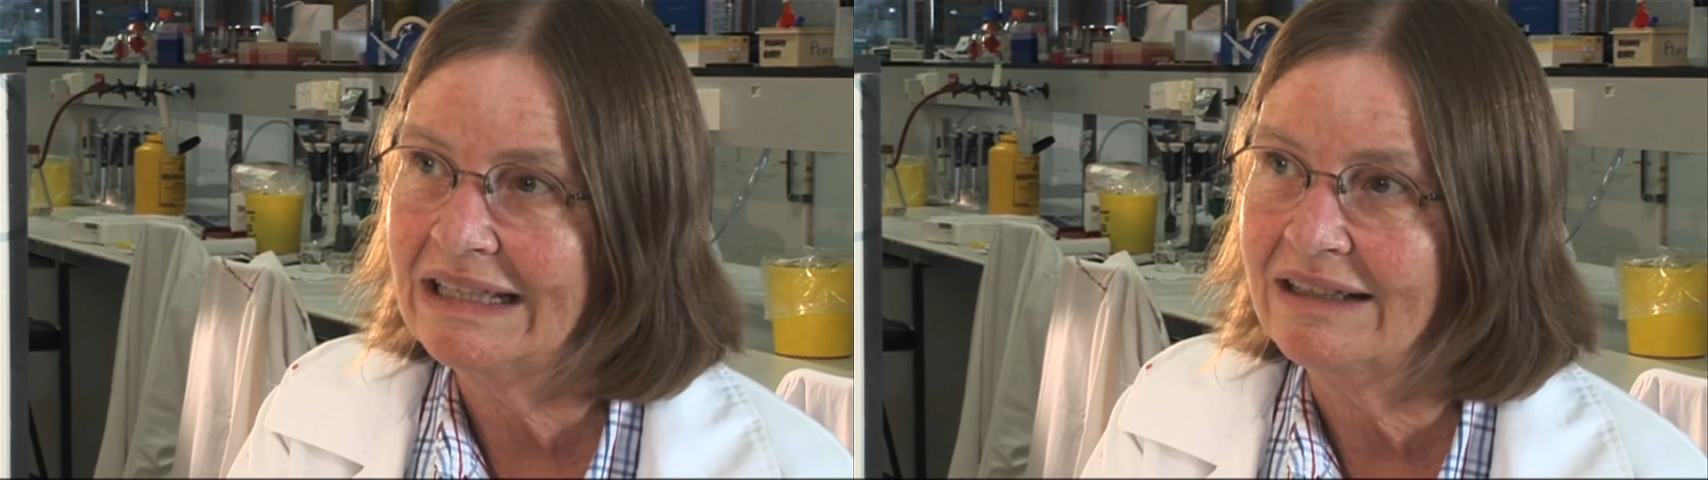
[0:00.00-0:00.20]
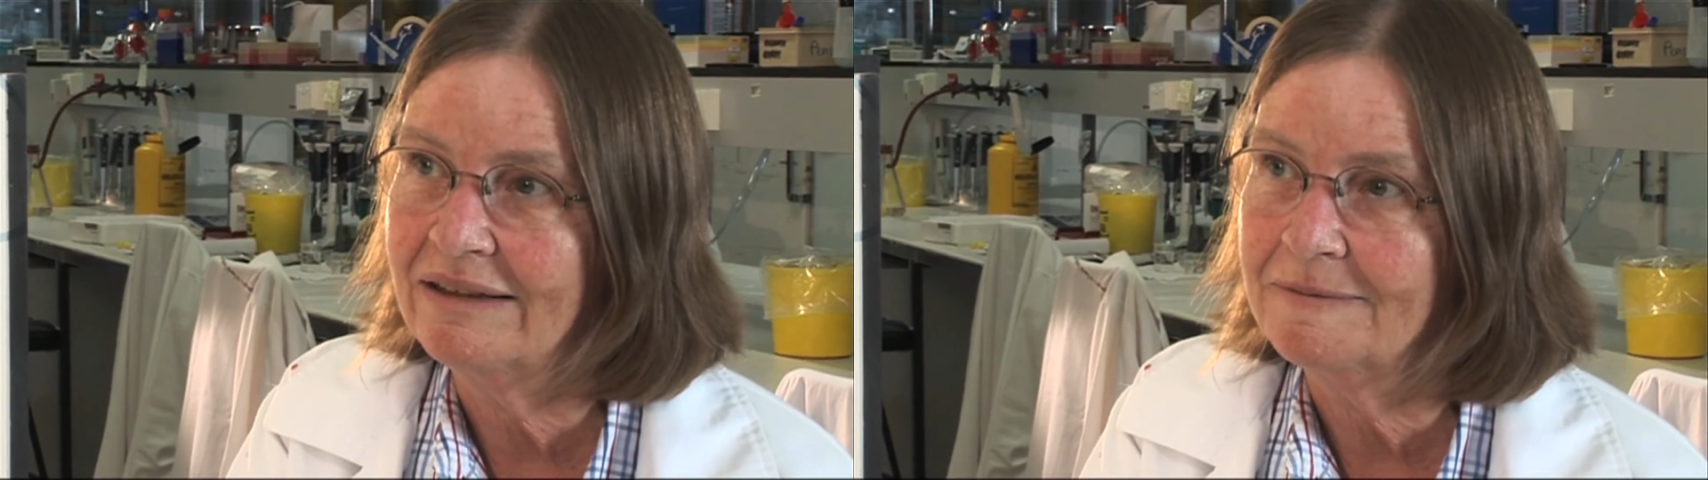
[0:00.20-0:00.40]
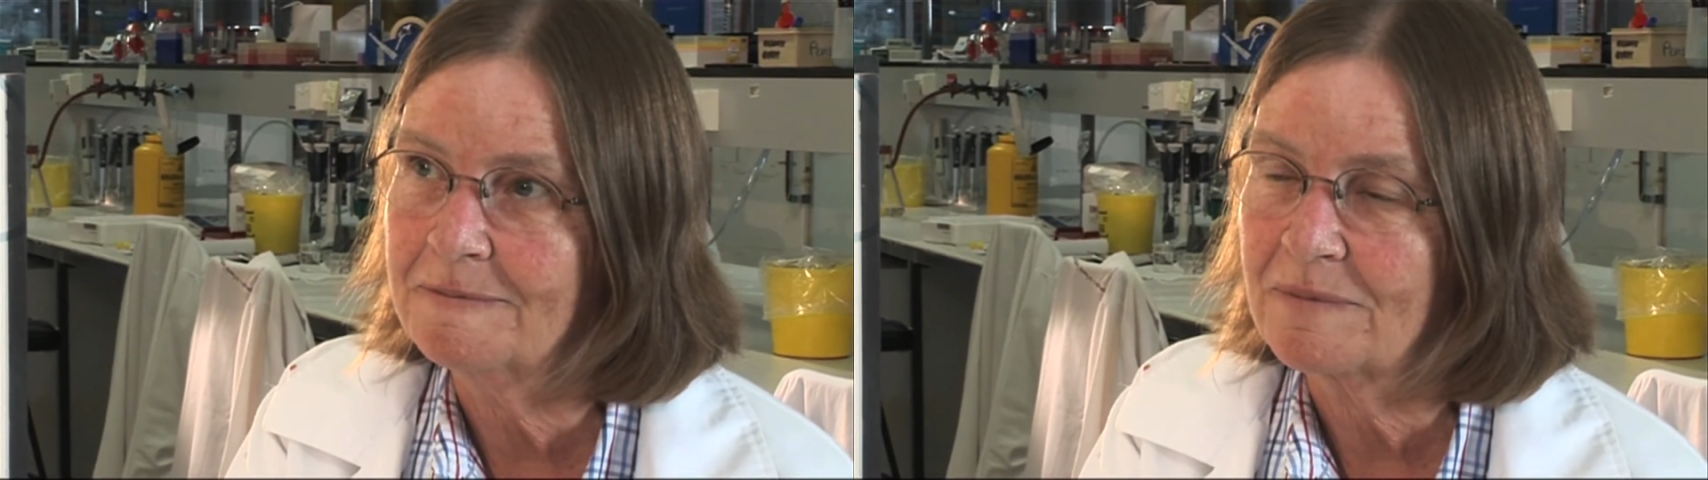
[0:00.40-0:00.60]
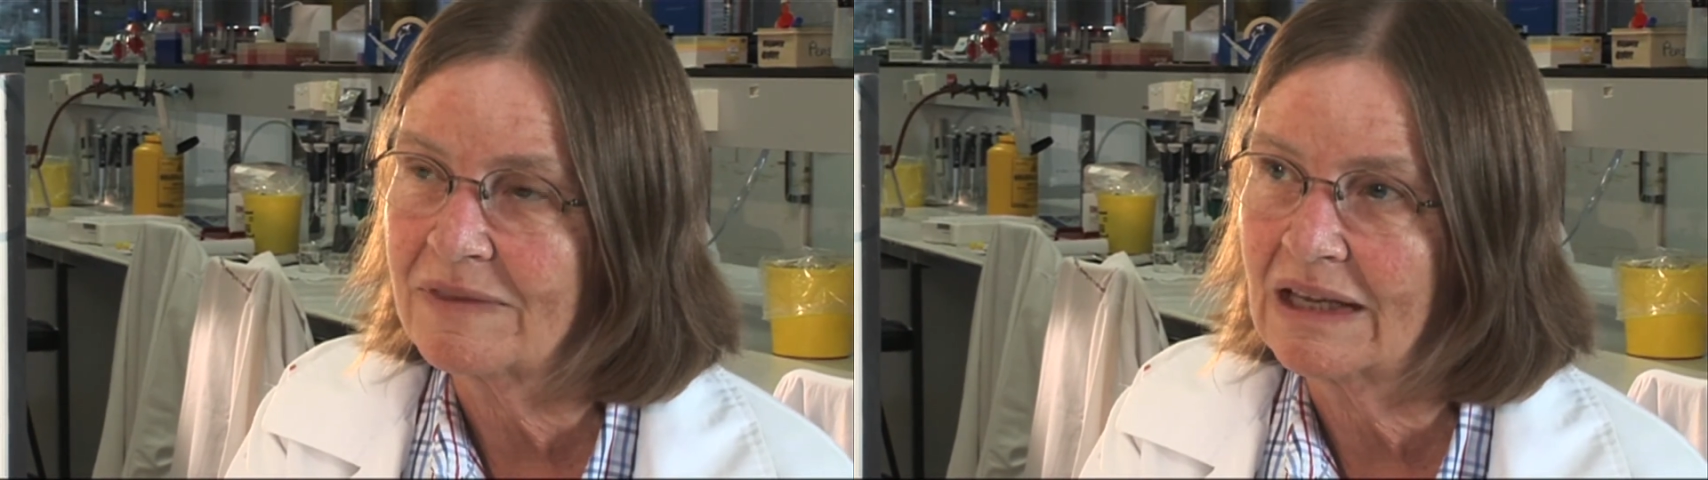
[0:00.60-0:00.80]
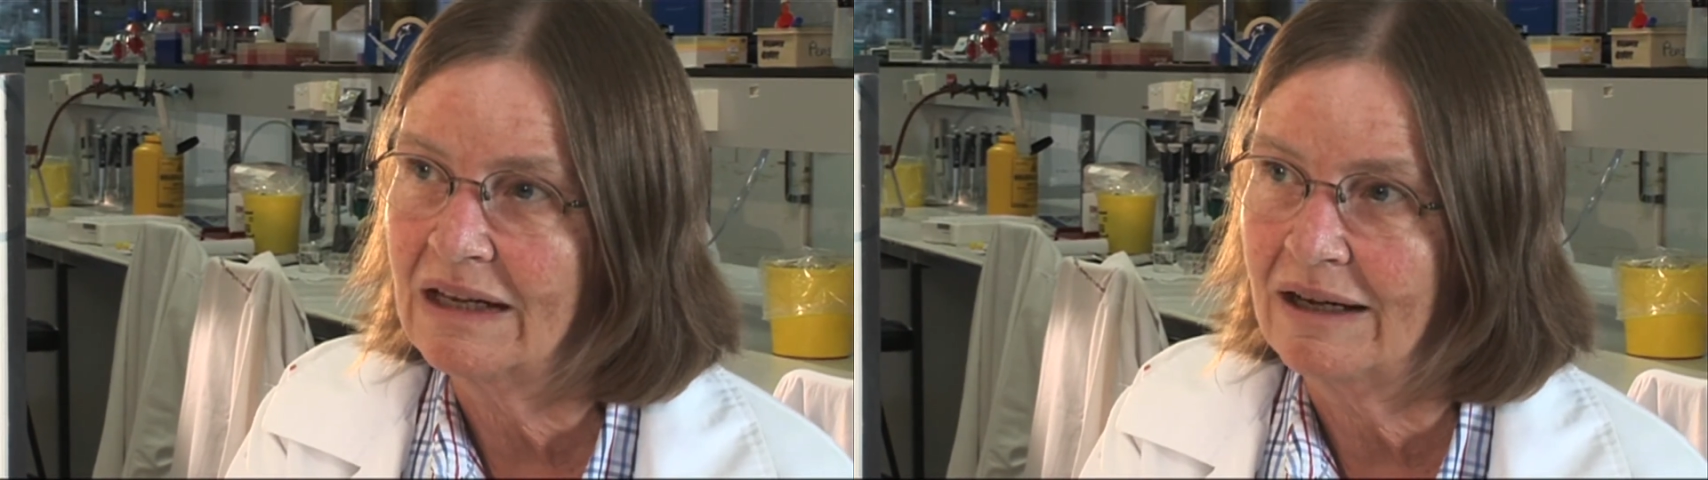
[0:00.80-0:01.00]
in
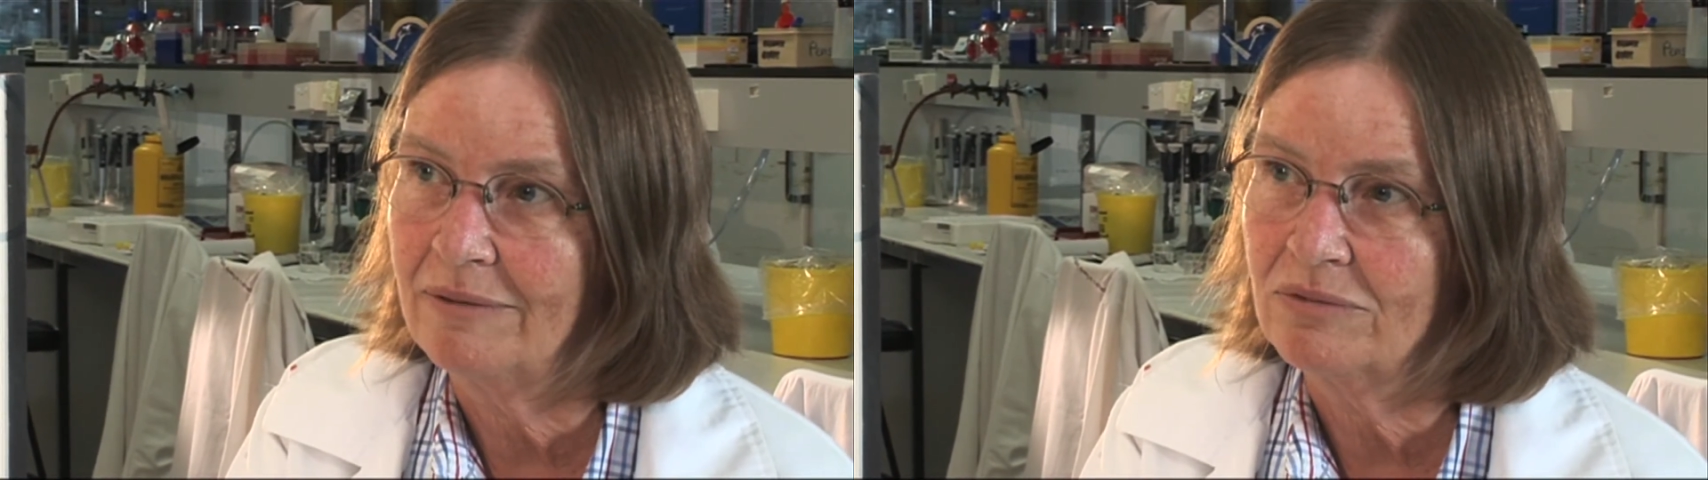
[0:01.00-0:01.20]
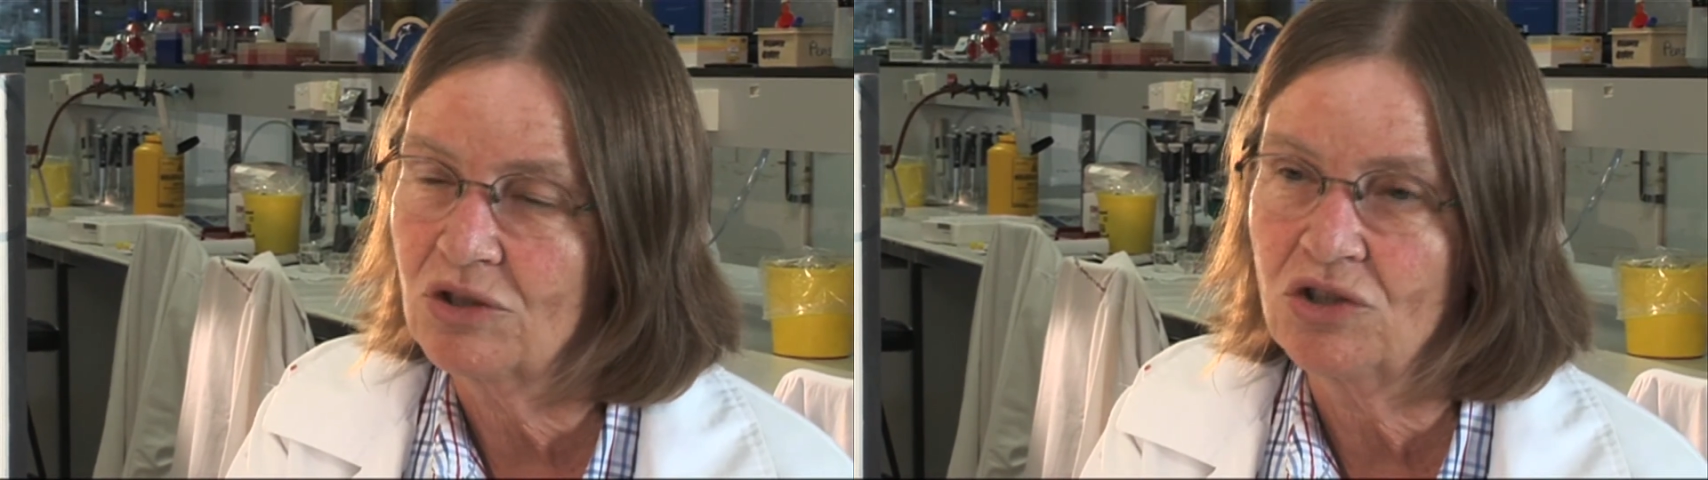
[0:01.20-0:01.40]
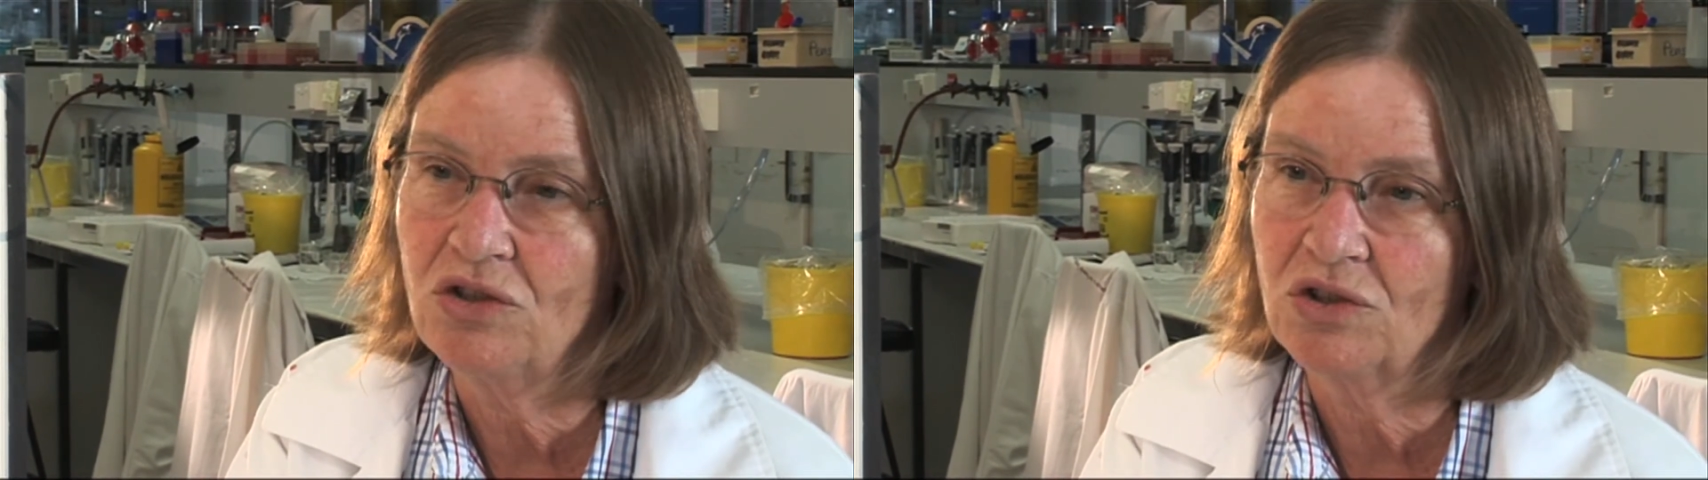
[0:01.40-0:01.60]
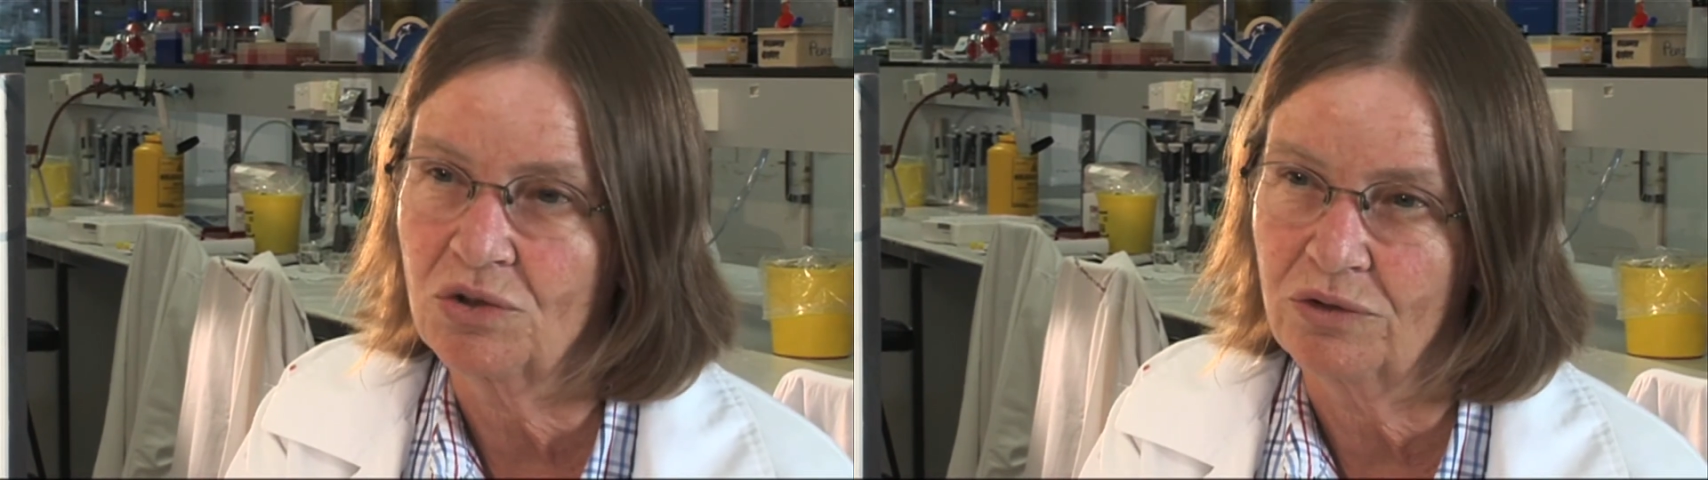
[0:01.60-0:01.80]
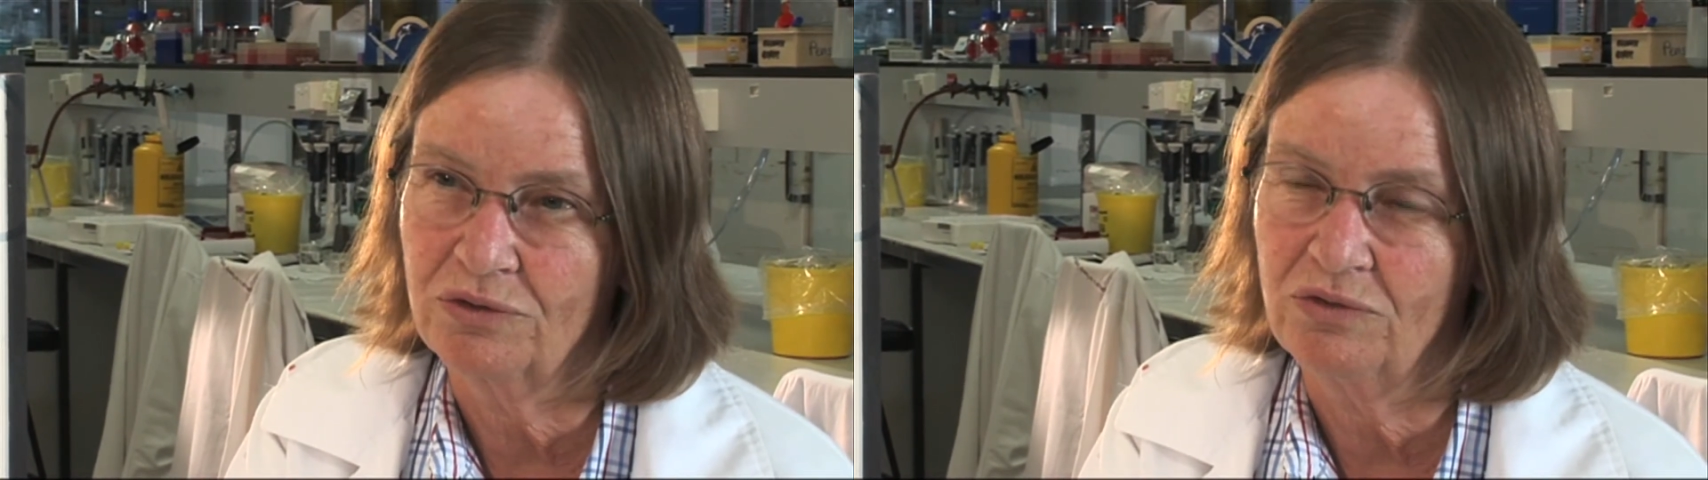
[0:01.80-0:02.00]

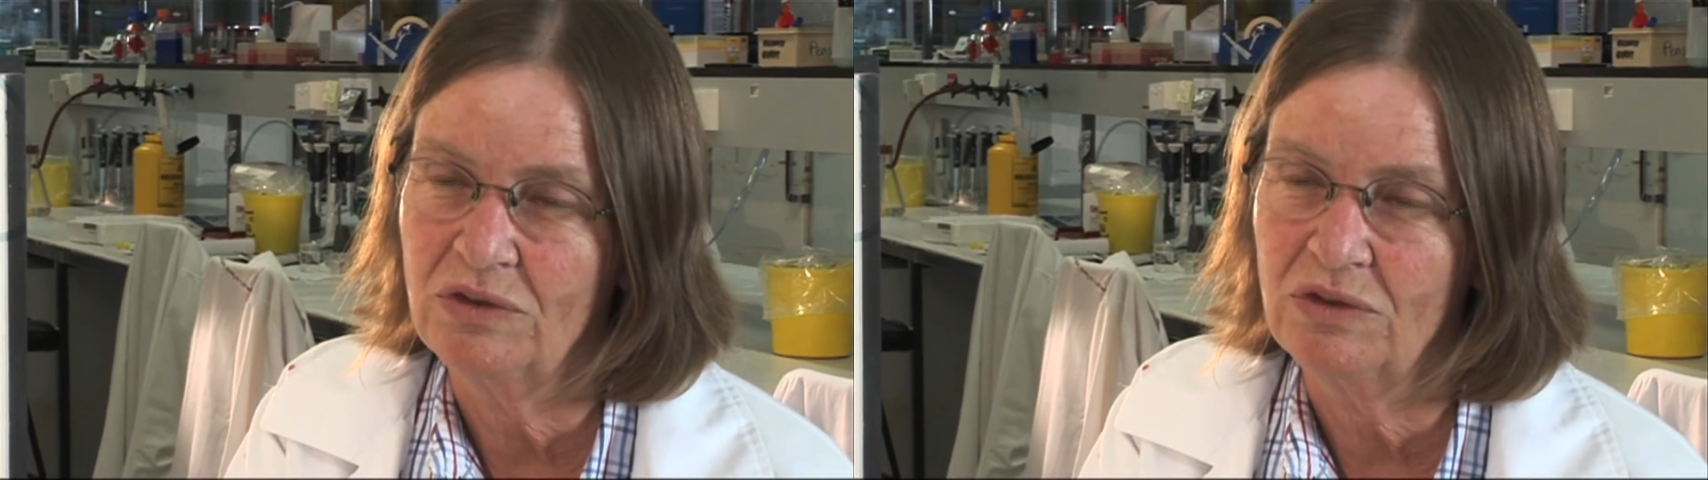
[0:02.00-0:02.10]
sort of